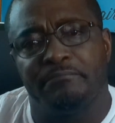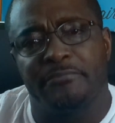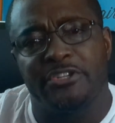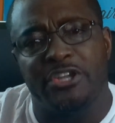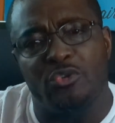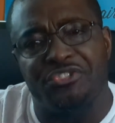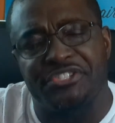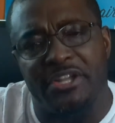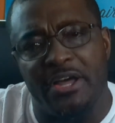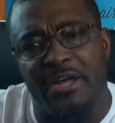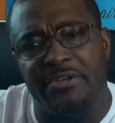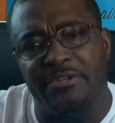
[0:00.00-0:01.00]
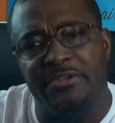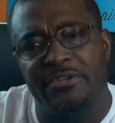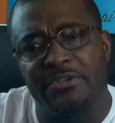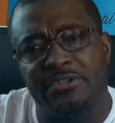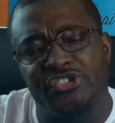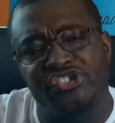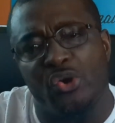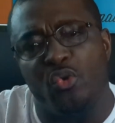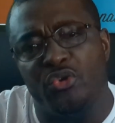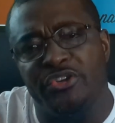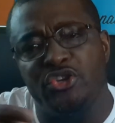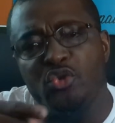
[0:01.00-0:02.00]
Your son
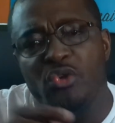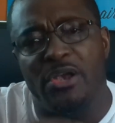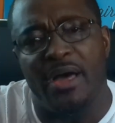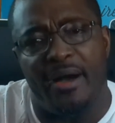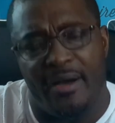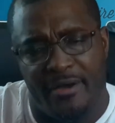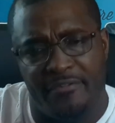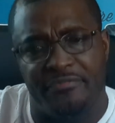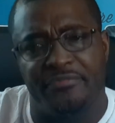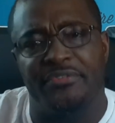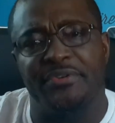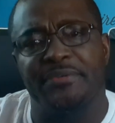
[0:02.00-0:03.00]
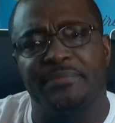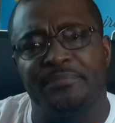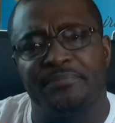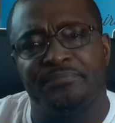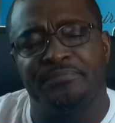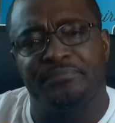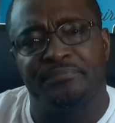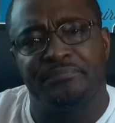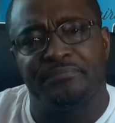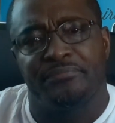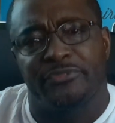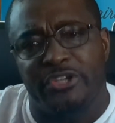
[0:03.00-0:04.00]
showing you love.
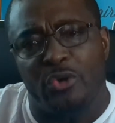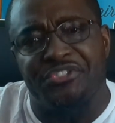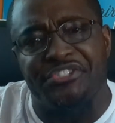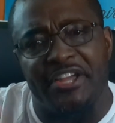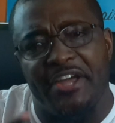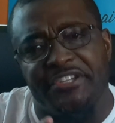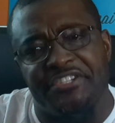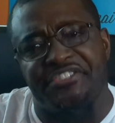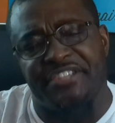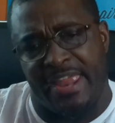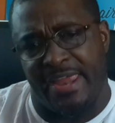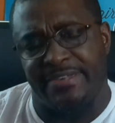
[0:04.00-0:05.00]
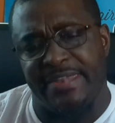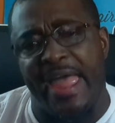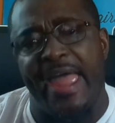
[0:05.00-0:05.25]
Your son is saying, Dad,